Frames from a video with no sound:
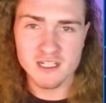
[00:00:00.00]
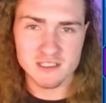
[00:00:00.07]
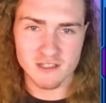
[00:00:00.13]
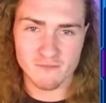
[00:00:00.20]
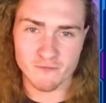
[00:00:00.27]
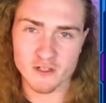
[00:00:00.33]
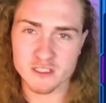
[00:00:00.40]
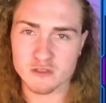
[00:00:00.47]
The
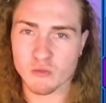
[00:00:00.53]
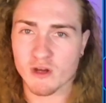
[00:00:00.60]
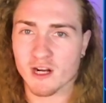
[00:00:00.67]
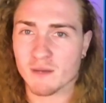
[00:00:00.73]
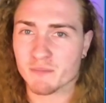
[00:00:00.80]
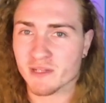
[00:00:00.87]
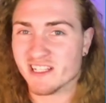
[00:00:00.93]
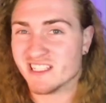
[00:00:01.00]
first one
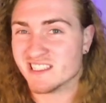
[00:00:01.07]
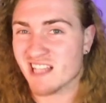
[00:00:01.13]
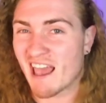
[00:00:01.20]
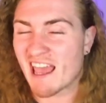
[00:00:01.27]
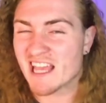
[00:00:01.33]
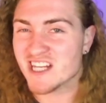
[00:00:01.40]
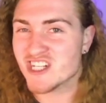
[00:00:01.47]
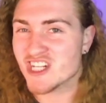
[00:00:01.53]
up is
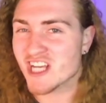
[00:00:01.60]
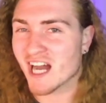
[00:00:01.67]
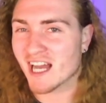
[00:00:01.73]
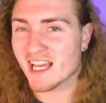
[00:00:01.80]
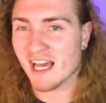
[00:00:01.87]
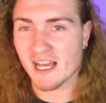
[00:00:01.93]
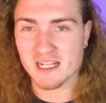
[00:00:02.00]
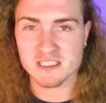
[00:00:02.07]
A G I
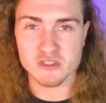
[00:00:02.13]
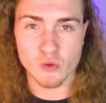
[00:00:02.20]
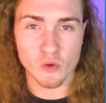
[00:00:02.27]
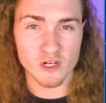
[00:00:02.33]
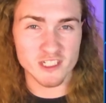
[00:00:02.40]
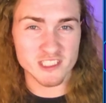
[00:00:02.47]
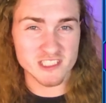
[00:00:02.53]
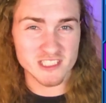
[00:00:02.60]
X,
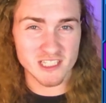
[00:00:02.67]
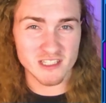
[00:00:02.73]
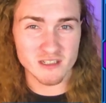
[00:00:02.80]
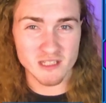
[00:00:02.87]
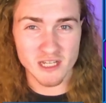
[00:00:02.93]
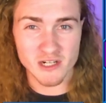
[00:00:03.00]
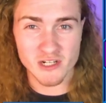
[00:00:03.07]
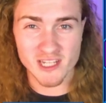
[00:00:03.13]
or
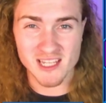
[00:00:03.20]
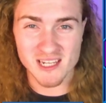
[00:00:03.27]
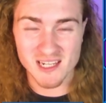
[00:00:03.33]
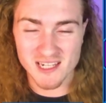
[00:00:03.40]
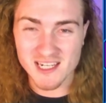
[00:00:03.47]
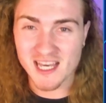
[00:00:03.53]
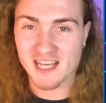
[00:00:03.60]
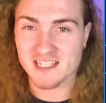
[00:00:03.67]

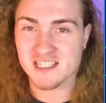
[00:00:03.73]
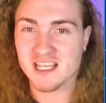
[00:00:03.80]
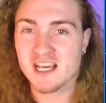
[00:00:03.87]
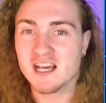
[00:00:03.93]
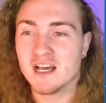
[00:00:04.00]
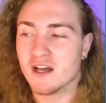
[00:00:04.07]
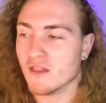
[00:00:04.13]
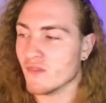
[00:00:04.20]
SingularityNet.
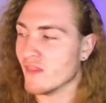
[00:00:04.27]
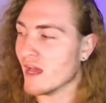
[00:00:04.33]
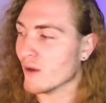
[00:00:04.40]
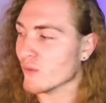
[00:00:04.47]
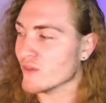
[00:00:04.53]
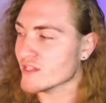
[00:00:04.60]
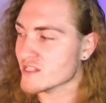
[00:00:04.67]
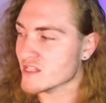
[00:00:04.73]
Now,
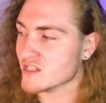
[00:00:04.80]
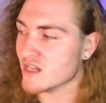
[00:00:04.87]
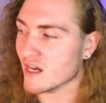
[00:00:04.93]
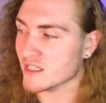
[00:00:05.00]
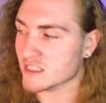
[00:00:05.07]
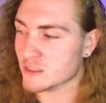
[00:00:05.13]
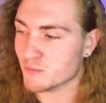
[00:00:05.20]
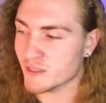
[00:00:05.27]
this is
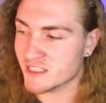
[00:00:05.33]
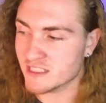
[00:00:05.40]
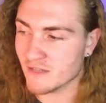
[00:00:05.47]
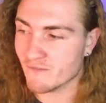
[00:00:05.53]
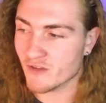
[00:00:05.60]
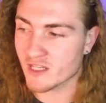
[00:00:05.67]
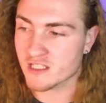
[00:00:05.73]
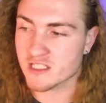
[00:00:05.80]
not
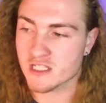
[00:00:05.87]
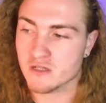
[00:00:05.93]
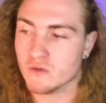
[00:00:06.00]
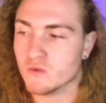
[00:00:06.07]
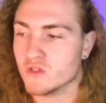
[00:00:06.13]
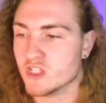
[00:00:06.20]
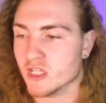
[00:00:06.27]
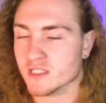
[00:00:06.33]
specific to
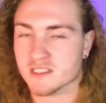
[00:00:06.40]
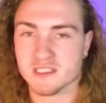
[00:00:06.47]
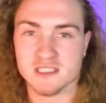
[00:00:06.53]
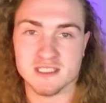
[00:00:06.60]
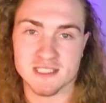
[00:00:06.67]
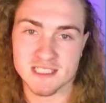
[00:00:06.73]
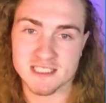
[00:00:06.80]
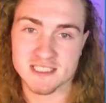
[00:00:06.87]
just
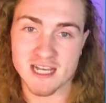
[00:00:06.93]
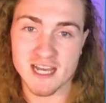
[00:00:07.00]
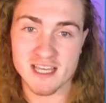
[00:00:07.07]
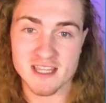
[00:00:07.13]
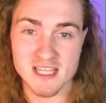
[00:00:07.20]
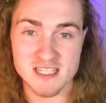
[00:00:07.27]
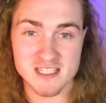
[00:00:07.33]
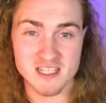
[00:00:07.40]
DeSci.
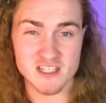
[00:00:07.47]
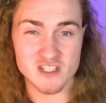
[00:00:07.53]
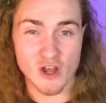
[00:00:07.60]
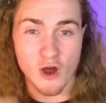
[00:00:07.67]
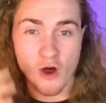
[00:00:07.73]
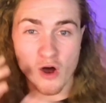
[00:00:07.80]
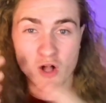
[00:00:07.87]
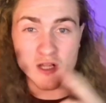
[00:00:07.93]
This is
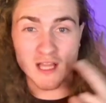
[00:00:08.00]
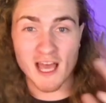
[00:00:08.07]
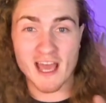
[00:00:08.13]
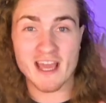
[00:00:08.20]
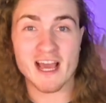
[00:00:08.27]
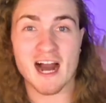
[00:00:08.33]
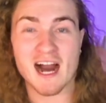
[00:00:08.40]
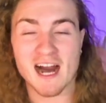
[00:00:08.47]
all
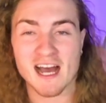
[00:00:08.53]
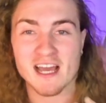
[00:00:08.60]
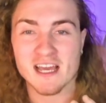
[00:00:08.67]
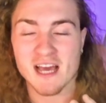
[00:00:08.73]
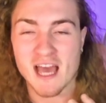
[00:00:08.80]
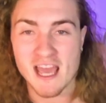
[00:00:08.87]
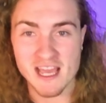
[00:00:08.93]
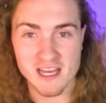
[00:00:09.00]
A I
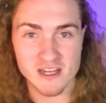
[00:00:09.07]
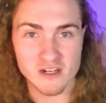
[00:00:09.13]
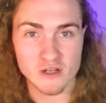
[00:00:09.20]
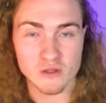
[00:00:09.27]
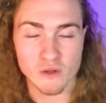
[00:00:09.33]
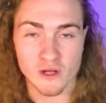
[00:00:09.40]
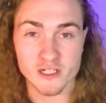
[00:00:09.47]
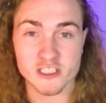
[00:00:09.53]
and
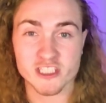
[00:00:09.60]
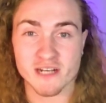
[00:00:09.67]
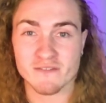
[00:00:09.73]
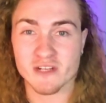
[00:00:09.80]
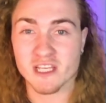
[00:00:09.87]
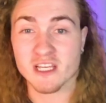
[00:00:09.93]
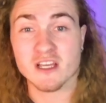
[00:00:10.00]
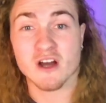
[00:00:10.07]

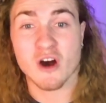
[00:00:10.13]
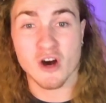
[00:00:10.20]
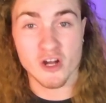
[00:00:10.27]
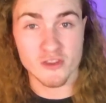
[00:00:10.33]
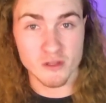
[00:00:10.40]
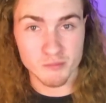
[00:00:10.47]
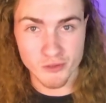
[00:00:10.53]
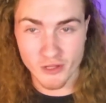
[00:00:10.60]
longevity on
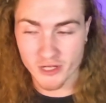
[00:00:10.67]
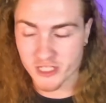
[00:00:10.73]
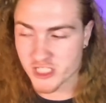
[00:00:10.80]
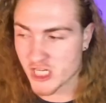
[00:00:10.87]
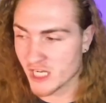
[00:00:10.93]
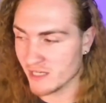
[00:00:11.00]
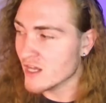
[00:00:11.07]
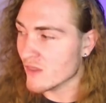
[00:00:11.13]
the
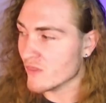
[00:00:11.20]
blockchain.